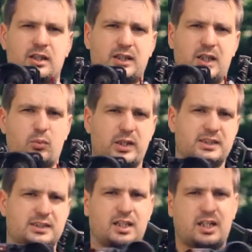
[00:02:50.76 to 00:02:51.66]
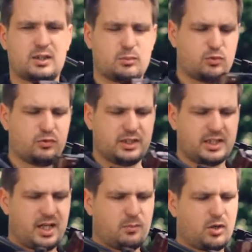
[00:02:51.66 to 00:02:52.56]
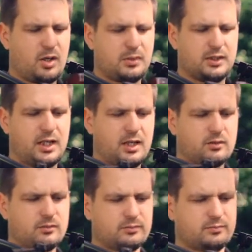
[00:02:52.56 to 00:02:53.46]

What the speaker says: then we can start moving the camera up and down.